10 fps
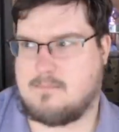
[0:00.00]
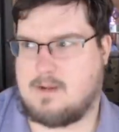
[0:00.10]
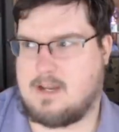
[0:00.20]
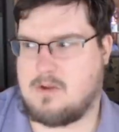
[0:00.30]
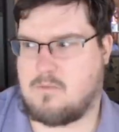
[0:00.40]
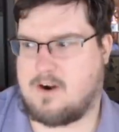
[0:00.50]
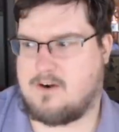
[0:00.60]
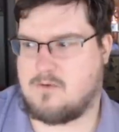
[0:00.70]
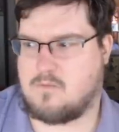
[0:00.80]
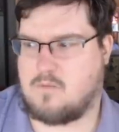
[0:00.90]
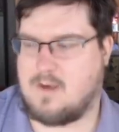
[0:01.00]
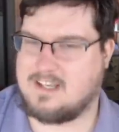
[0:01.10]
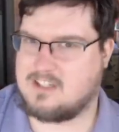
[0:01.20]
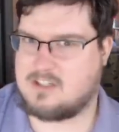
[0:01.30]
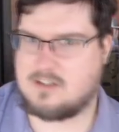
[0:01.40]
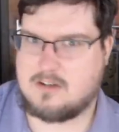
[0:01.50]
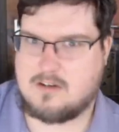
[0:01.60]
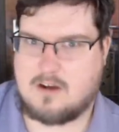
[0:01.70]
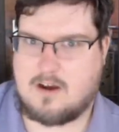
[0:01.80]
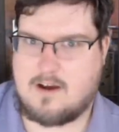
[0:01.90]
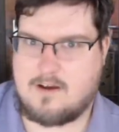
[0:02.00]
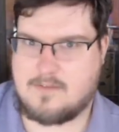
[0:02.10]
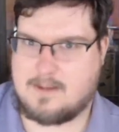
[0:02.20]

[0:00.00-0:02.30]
anywhere west of